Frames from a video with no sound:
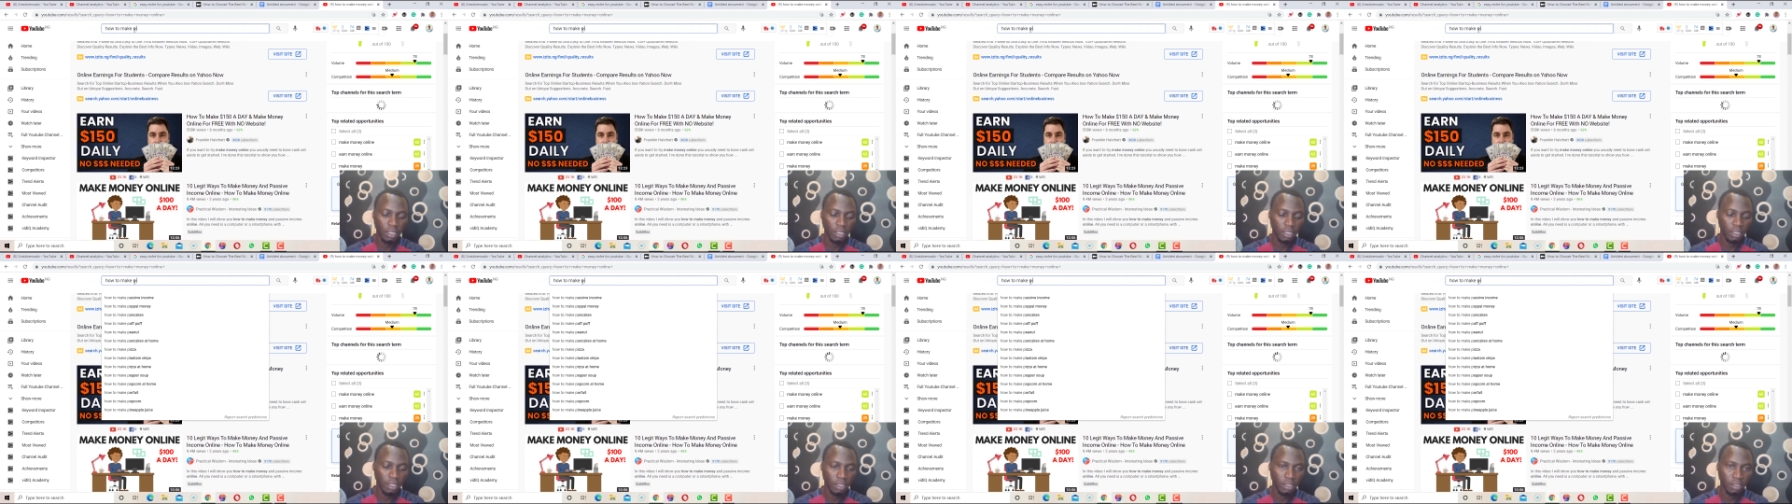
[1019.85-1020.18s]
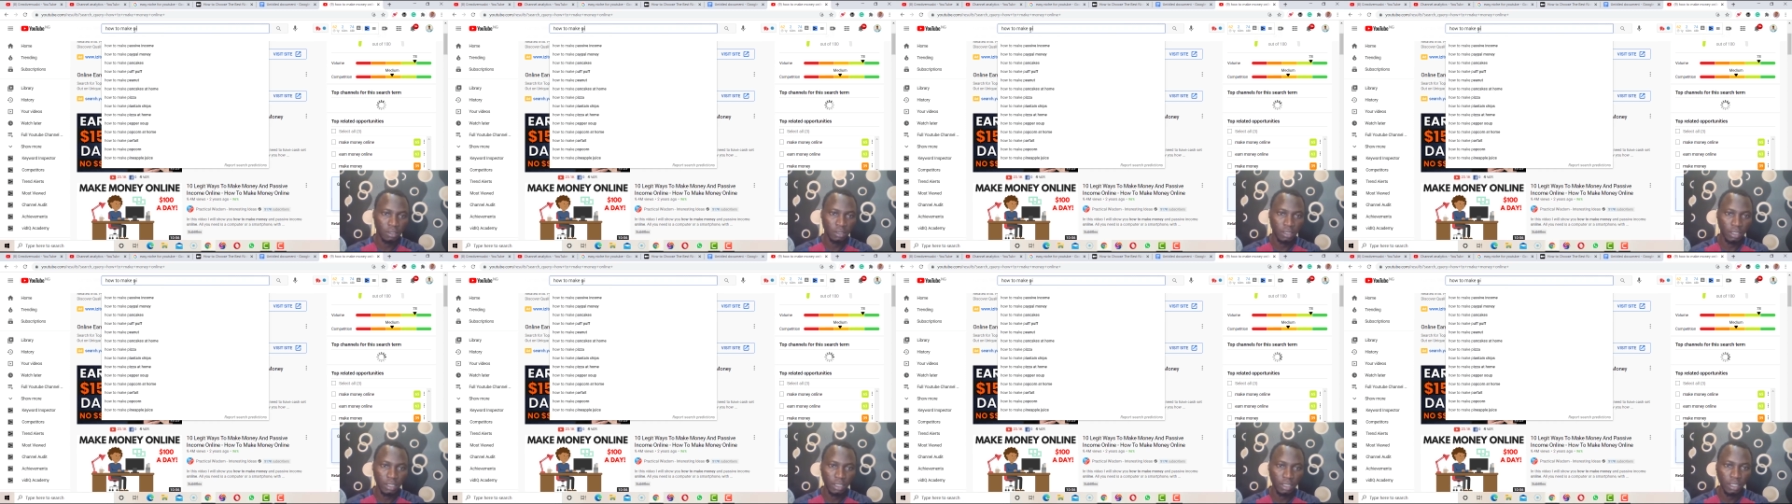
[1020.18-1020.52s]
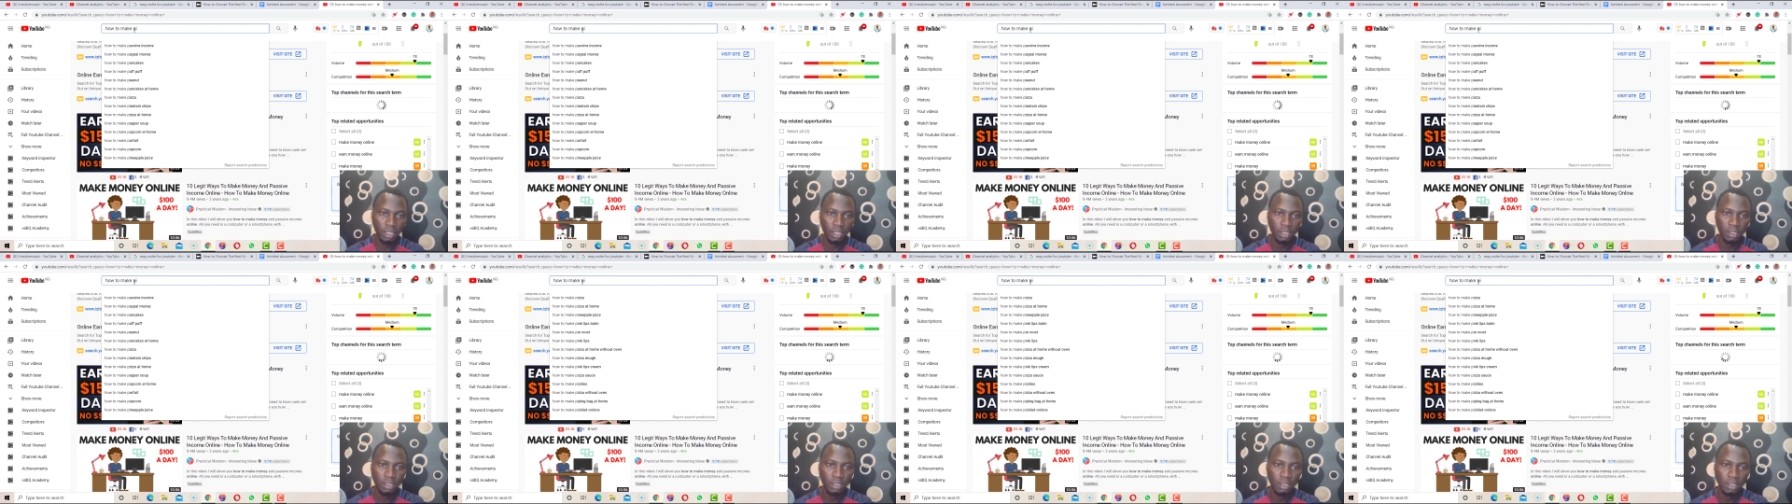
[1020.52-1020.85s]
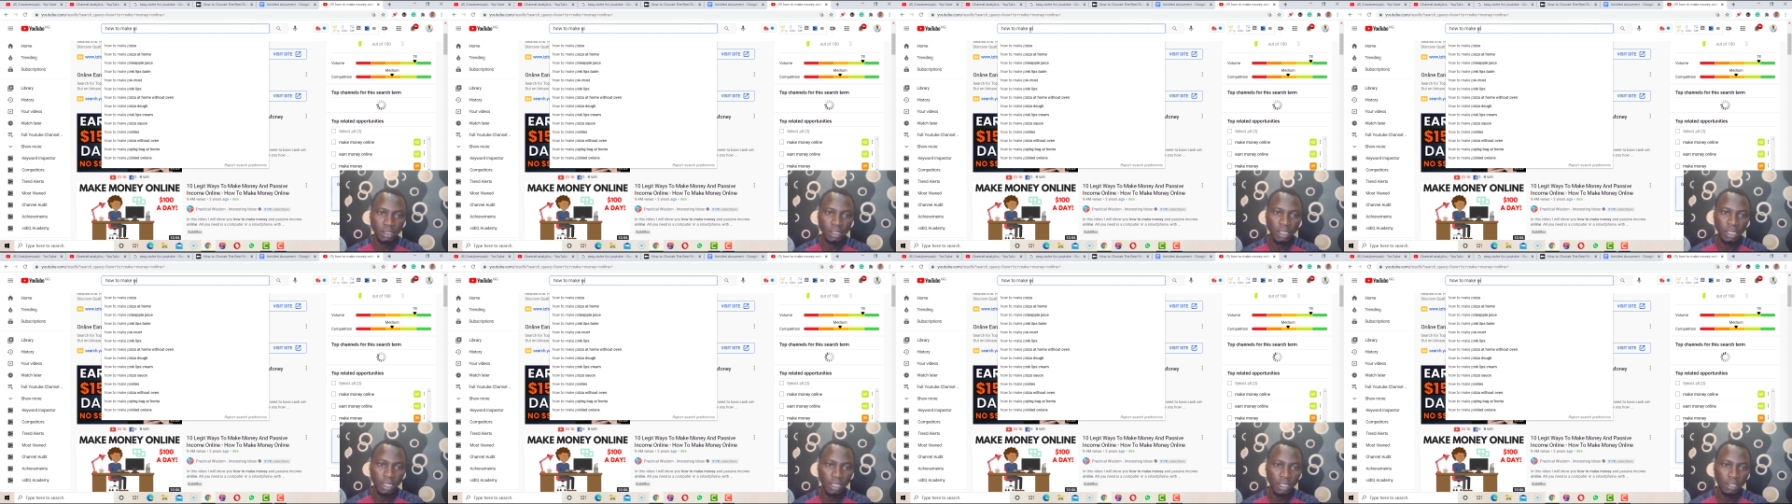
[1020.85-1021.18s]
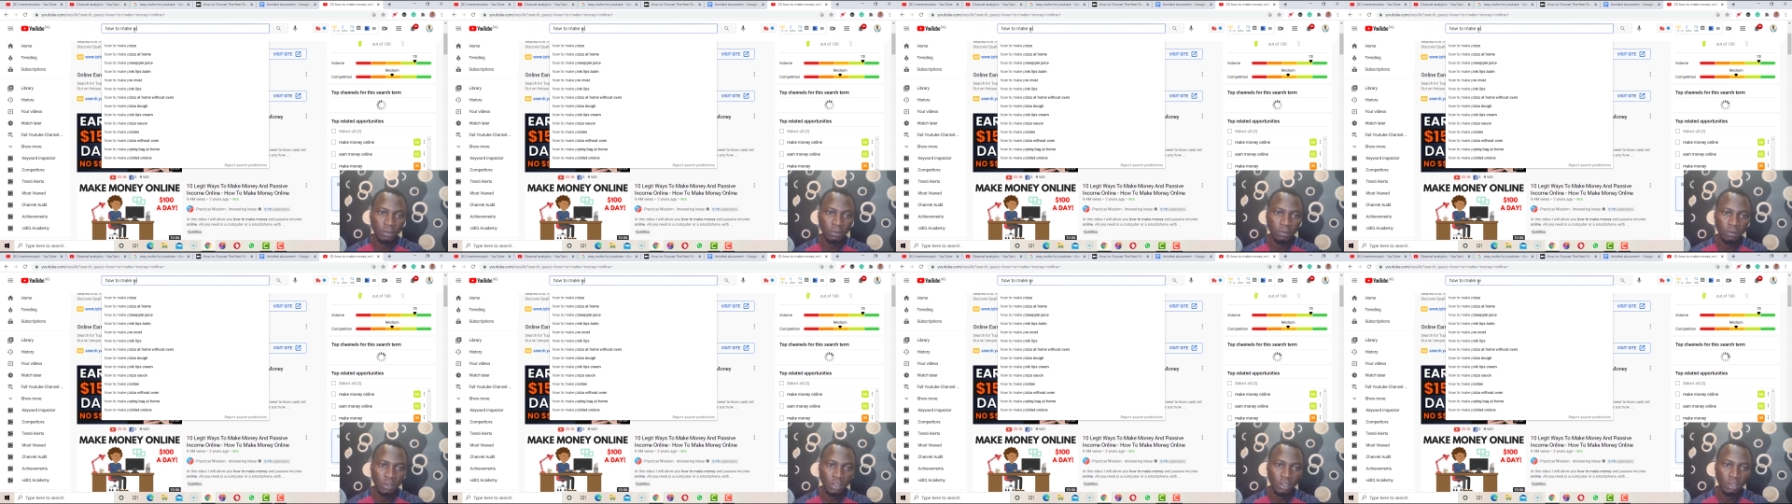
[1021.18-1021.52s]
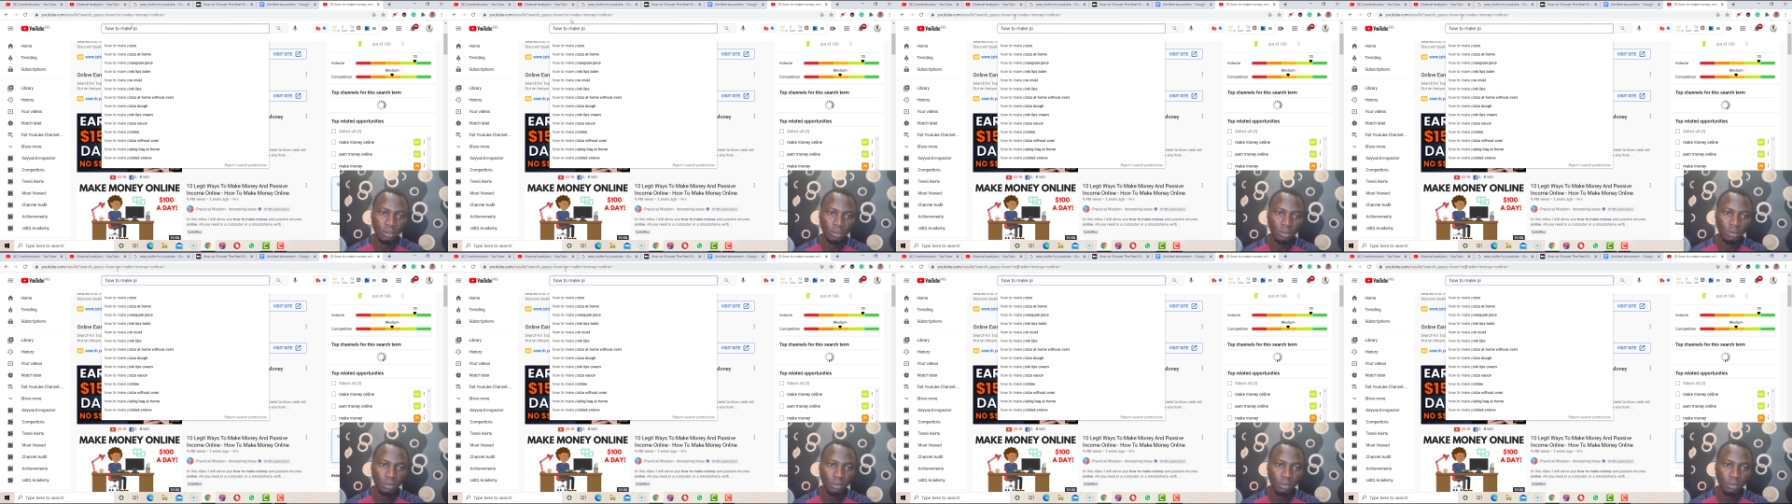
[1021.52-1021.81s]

I think I see that kind of video.